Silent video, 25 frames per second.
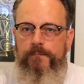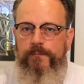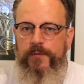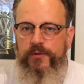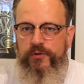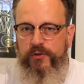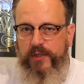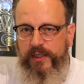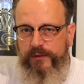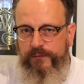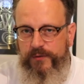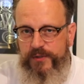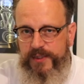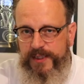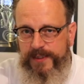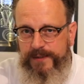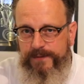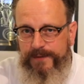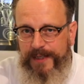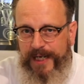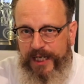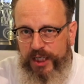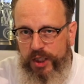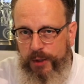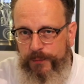So that was
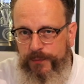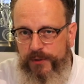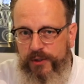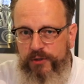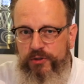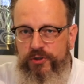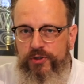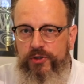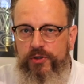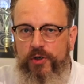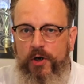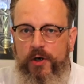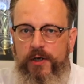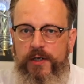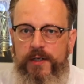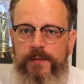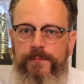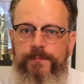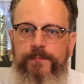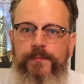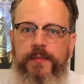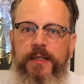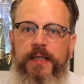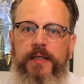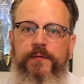it. I hope you enjoyed
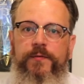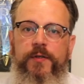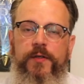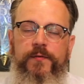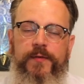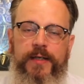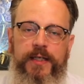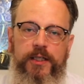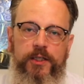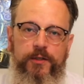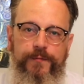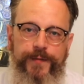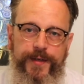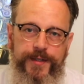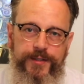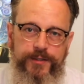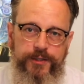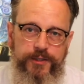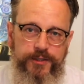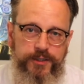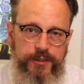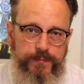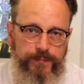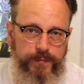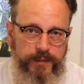them. If you have any
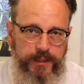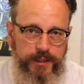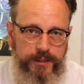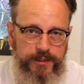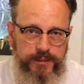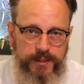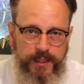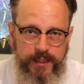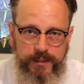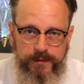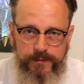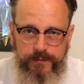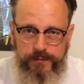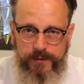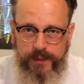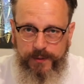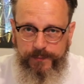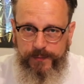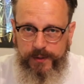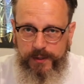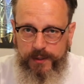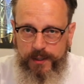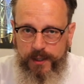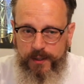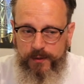questions, please let, it, let
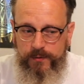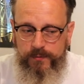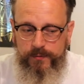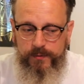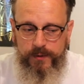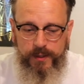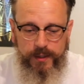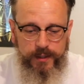me know.